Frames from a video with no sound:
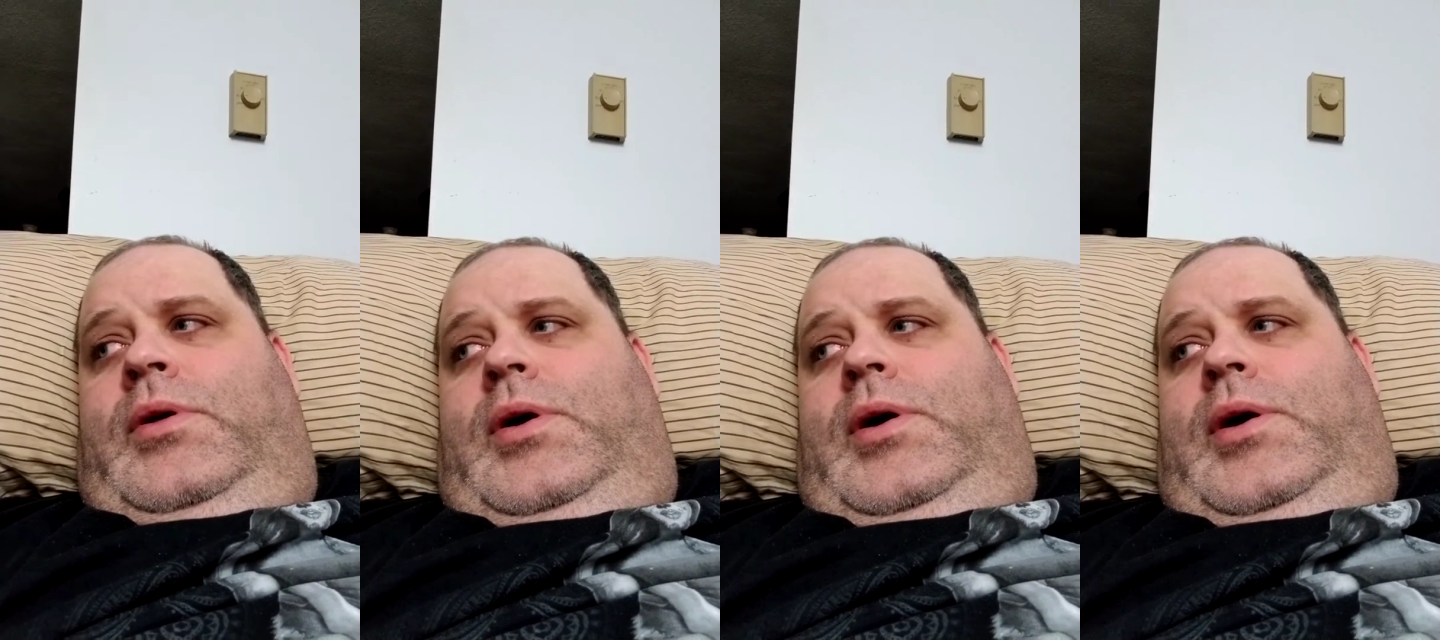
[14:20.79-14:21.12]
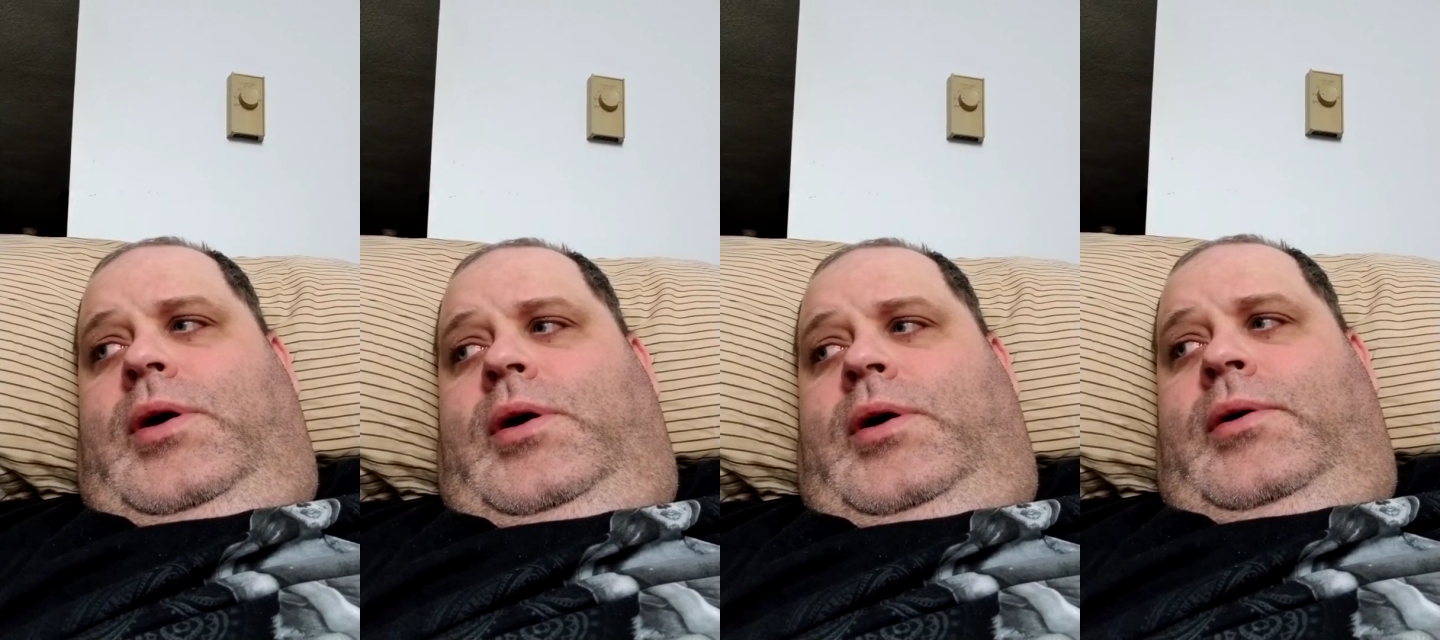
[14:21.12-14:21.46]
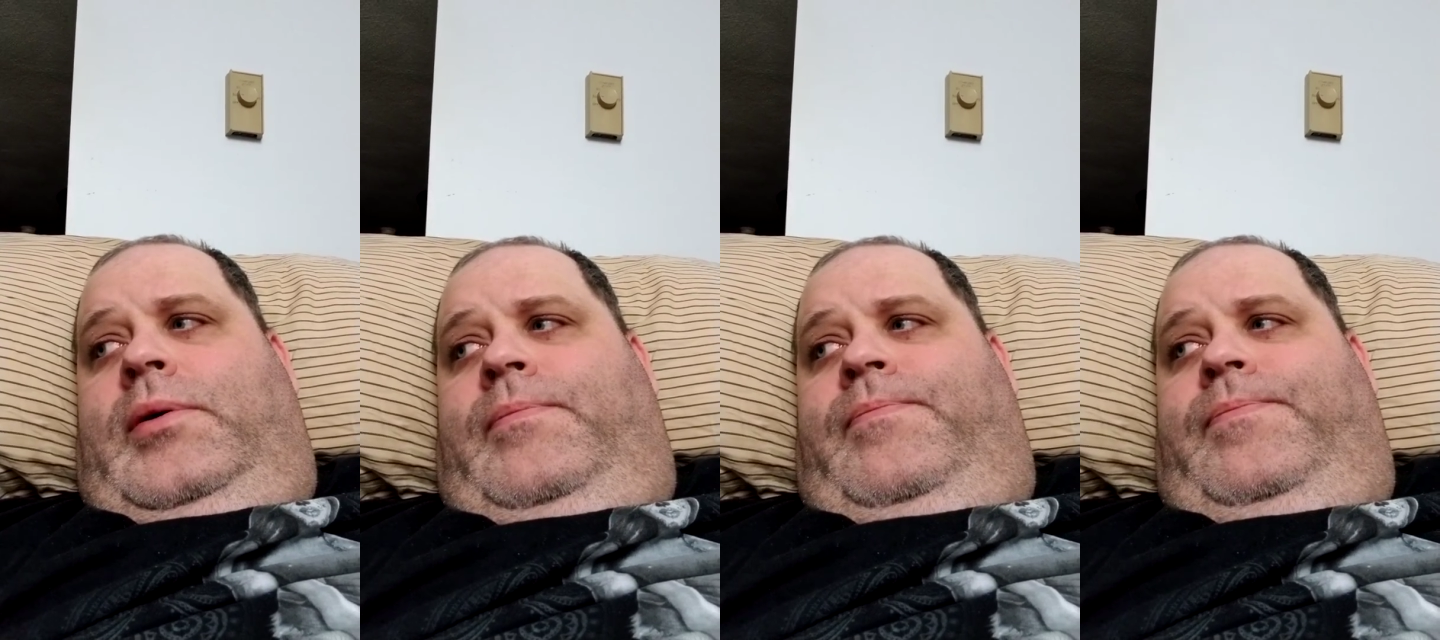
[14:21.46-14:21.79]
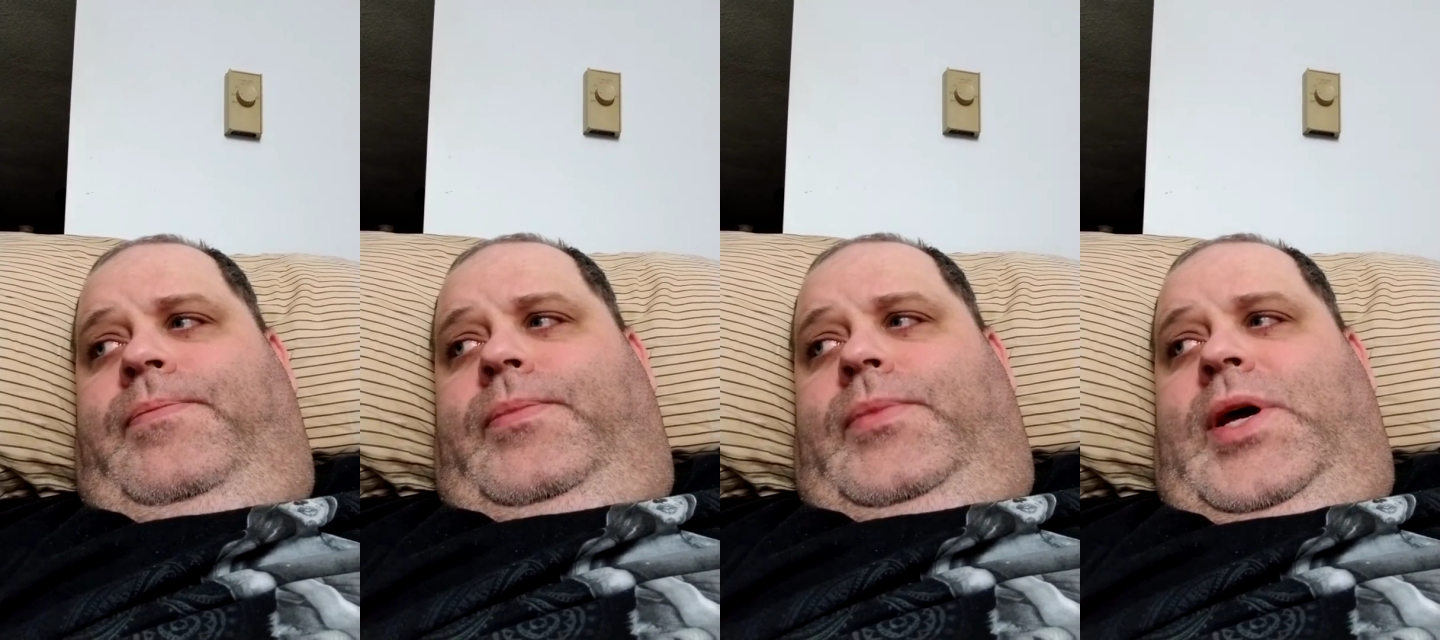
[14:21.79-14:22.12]

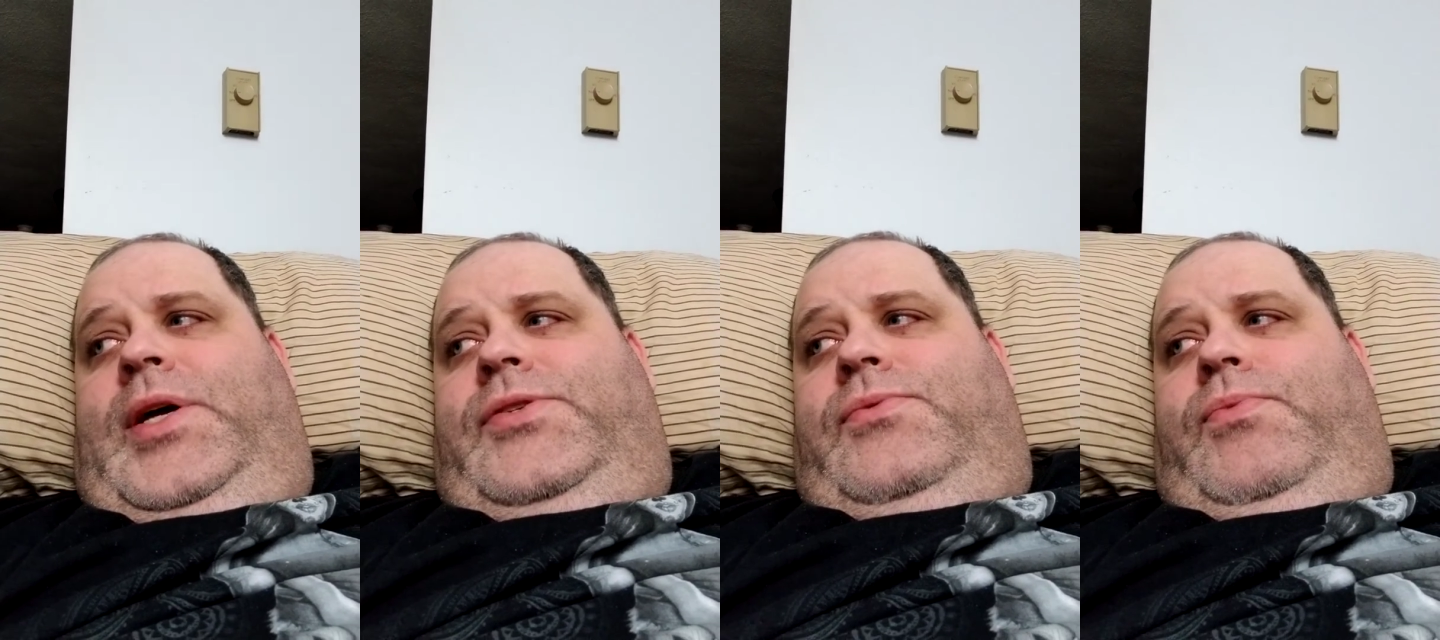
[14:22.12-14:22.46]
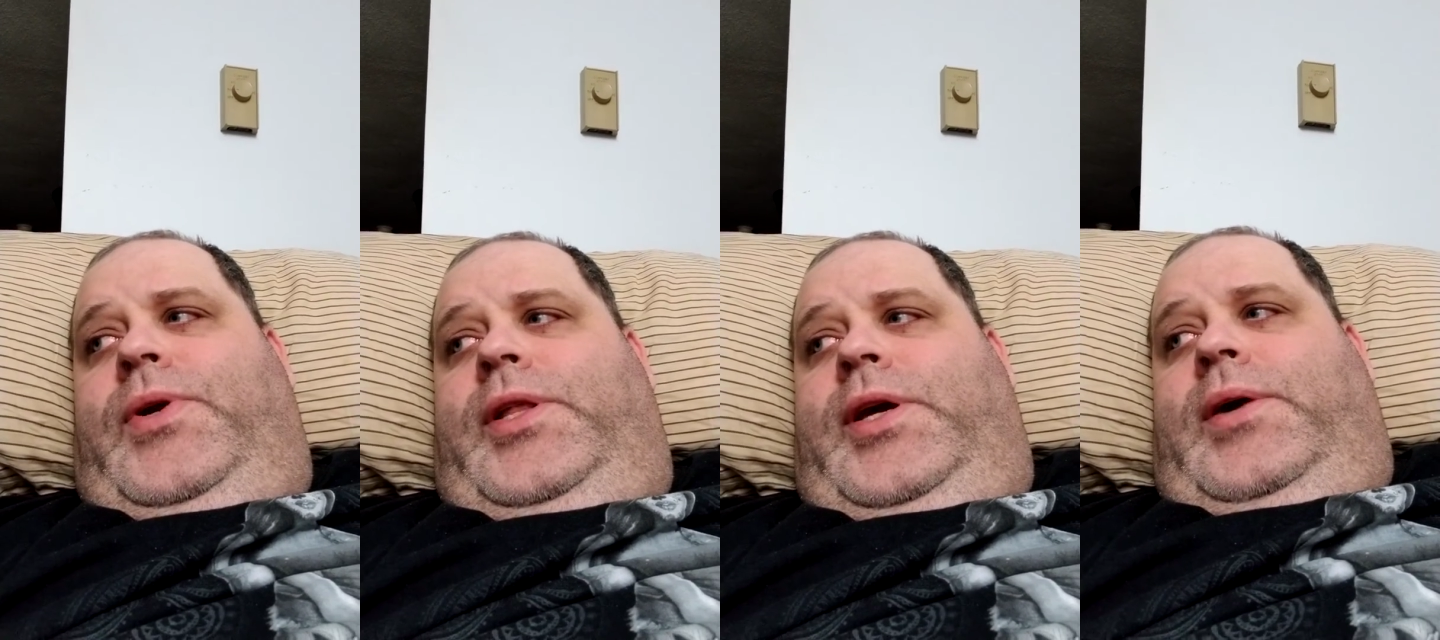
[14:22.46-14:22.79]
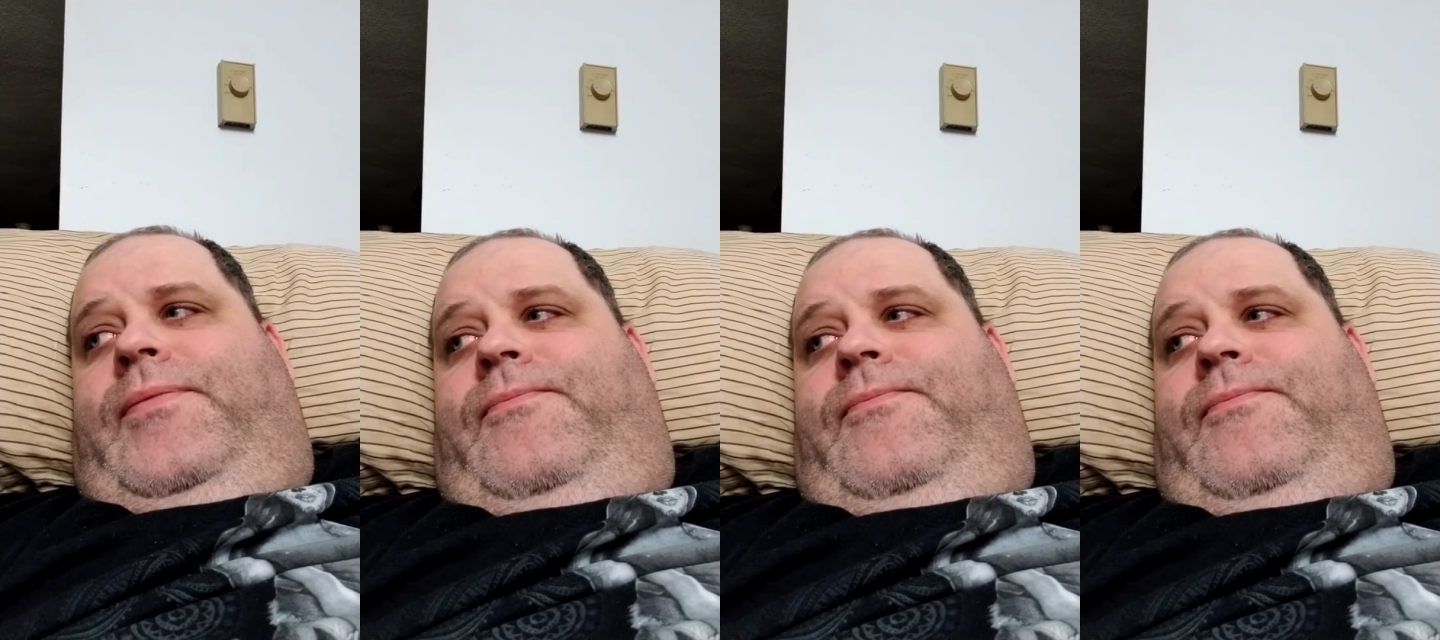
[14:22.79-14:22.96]
That's really